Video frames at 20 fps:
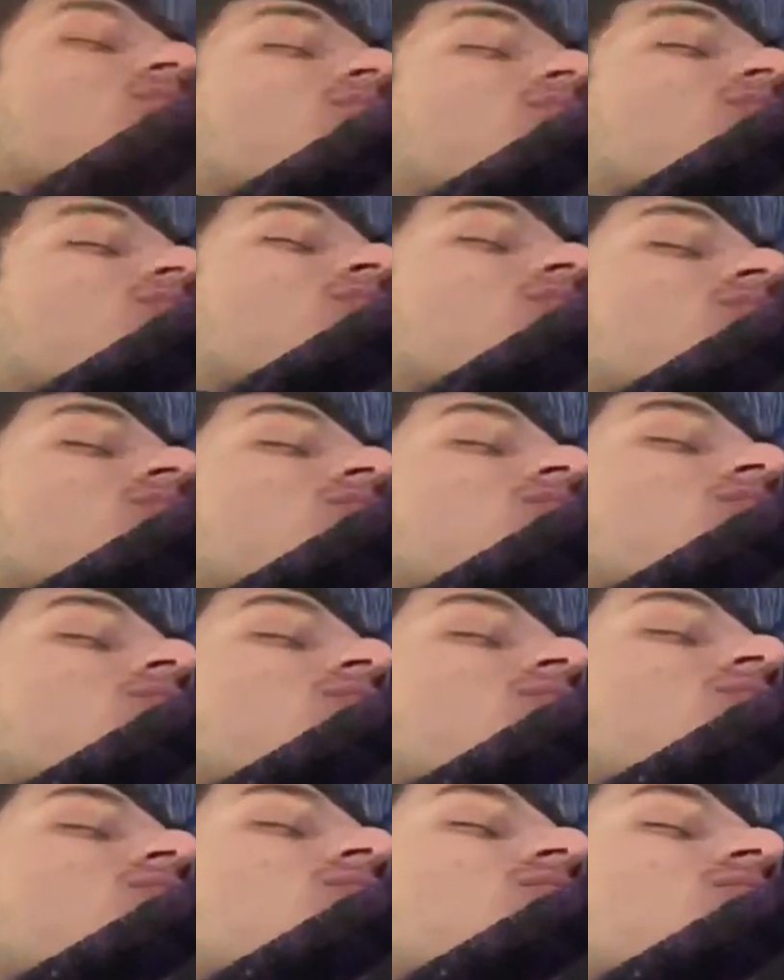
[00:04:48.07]
So change
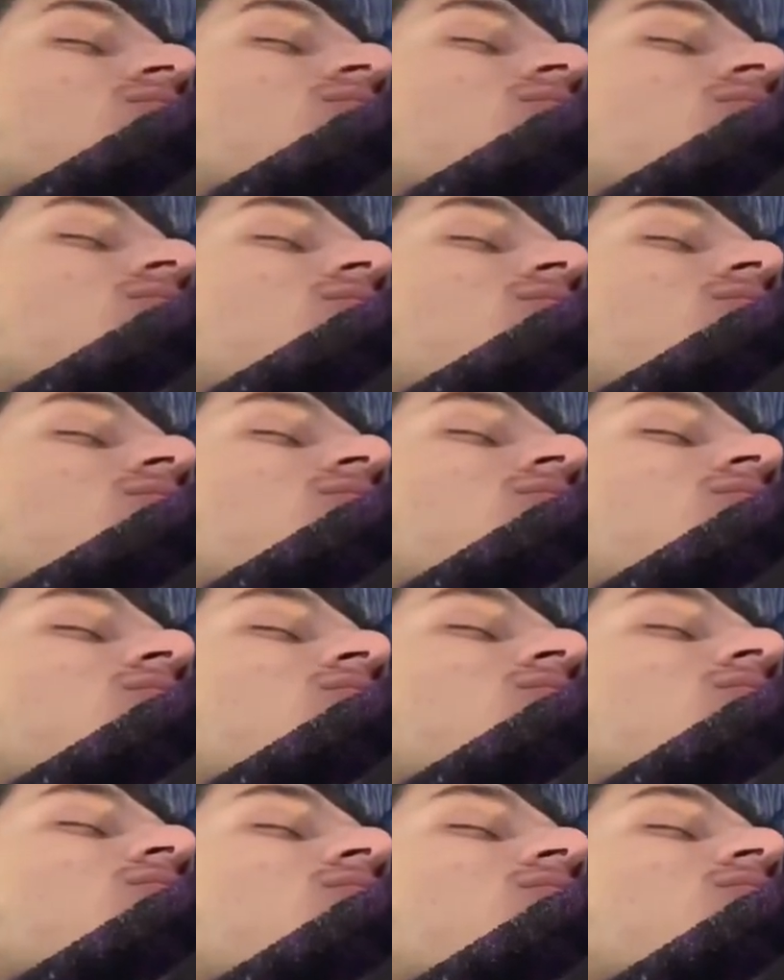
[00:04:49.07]

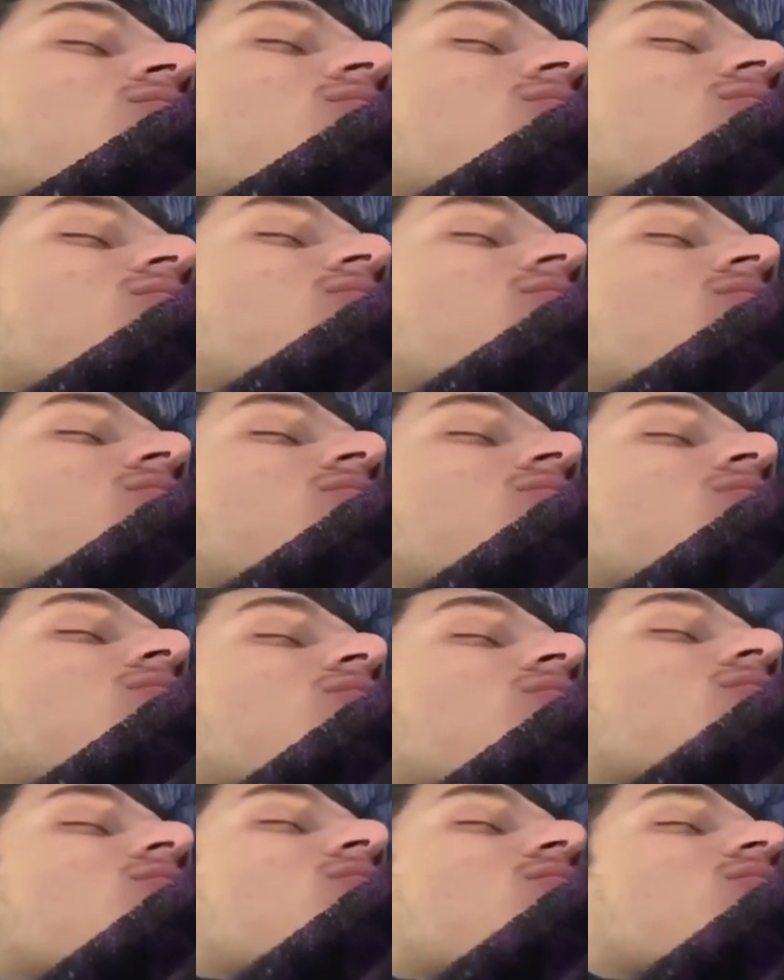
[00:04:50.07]
the plans. This
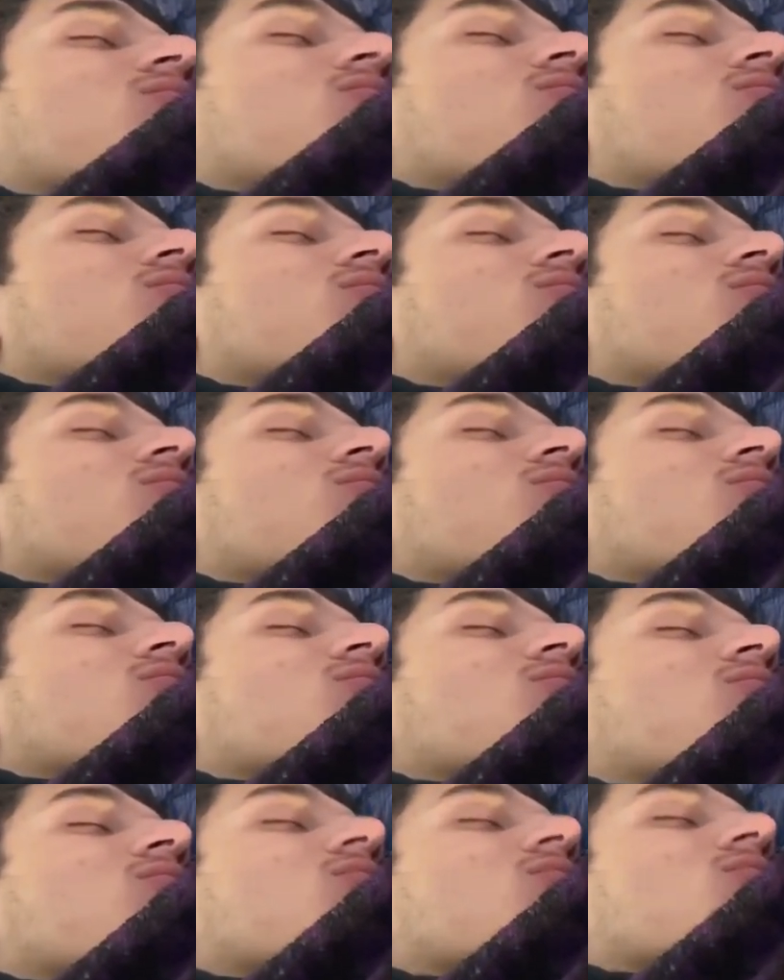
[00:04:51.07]
motherfucker fell
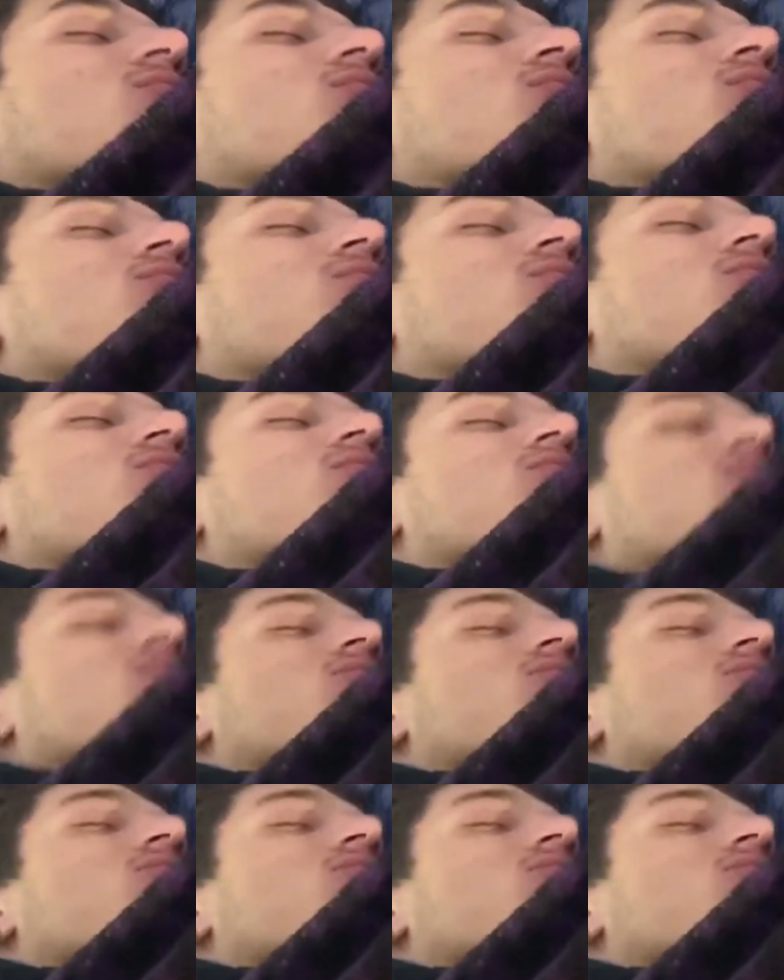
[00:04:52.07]
asleep again, so